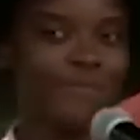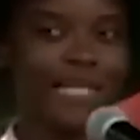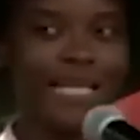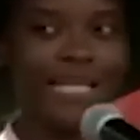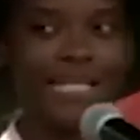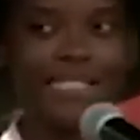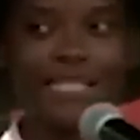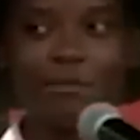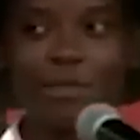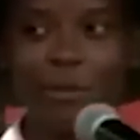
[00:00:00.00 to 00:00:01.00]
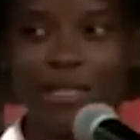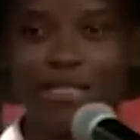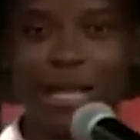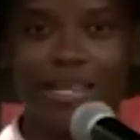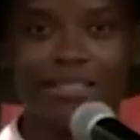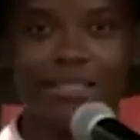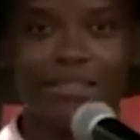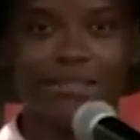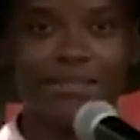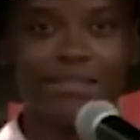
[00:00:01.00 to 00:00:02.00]
It's time to go back to acting.
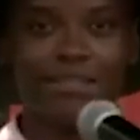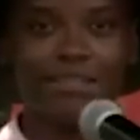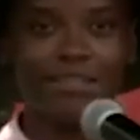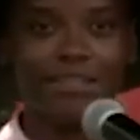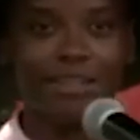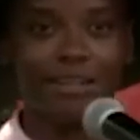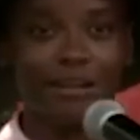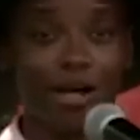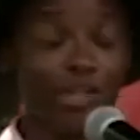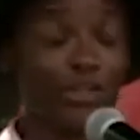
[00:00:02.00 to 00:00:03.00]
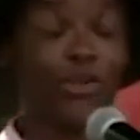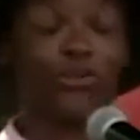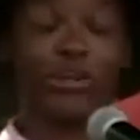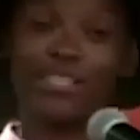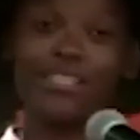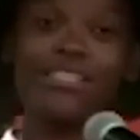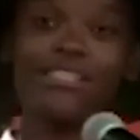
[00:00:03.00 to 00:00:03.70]
Are you crazy?